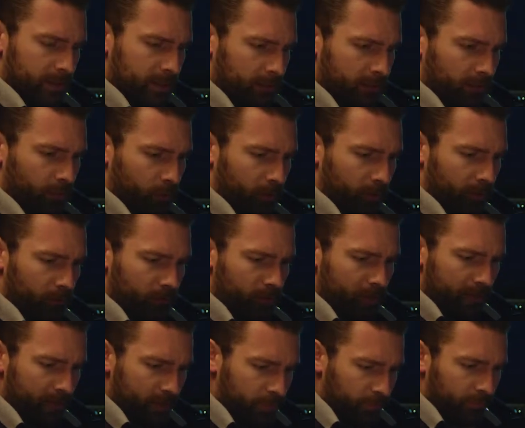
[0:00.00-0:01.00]
But one of the
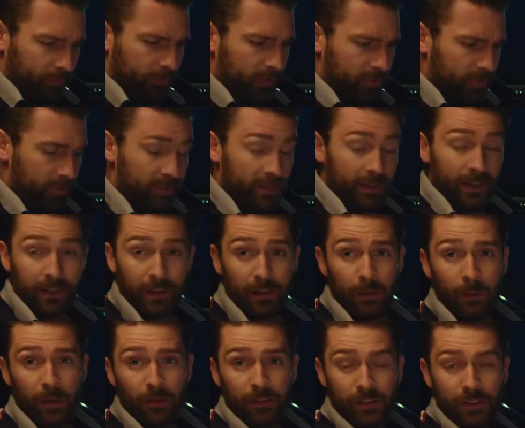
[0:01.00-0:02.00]
really cool features that I like
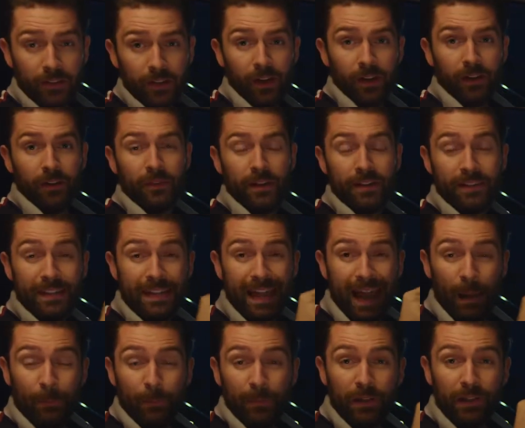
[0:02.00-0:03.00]
about this car is the
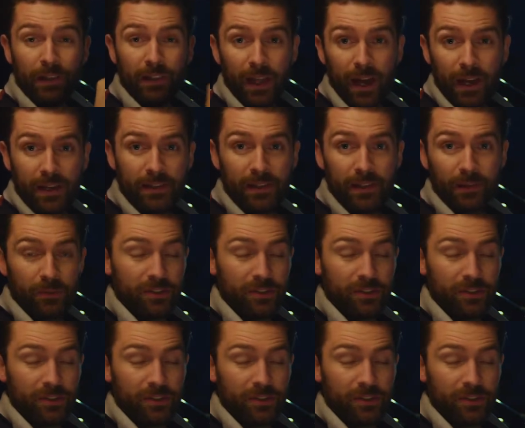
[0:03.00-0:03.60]
ambient lighting,